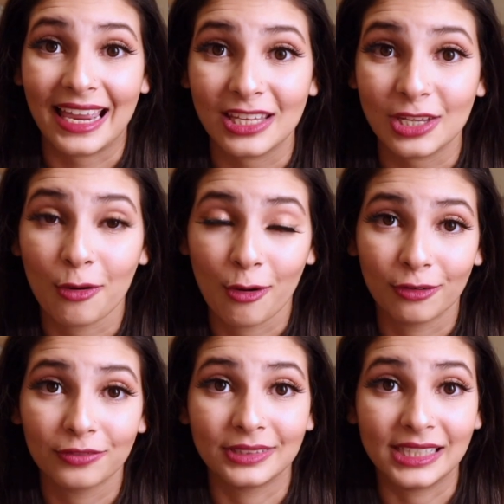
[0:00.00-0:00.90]
any
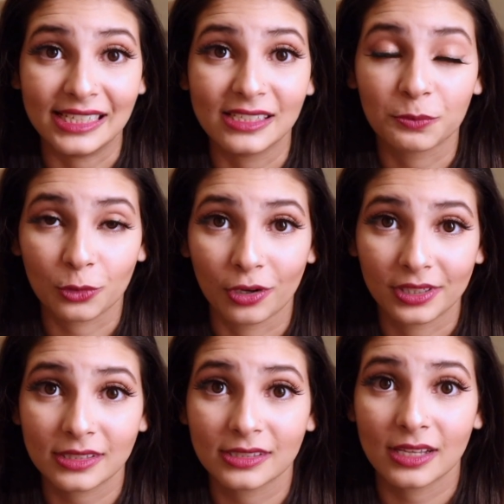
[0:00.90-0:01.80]
of these
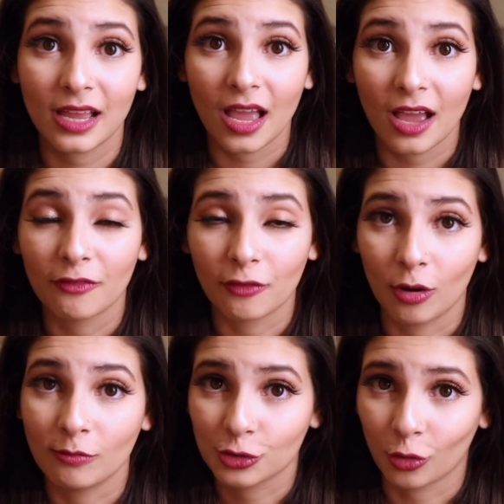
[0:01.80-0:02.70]
products
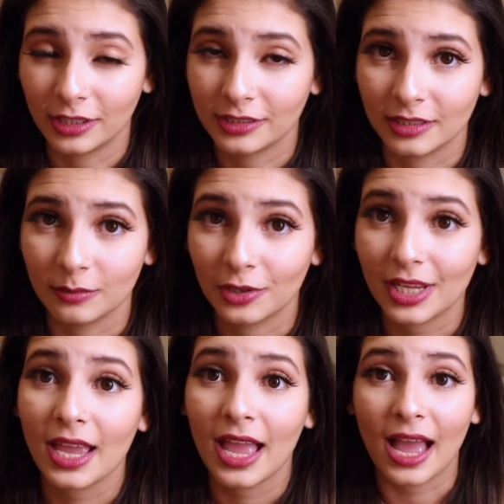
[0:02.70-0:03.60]
from Charlotte Tilbury,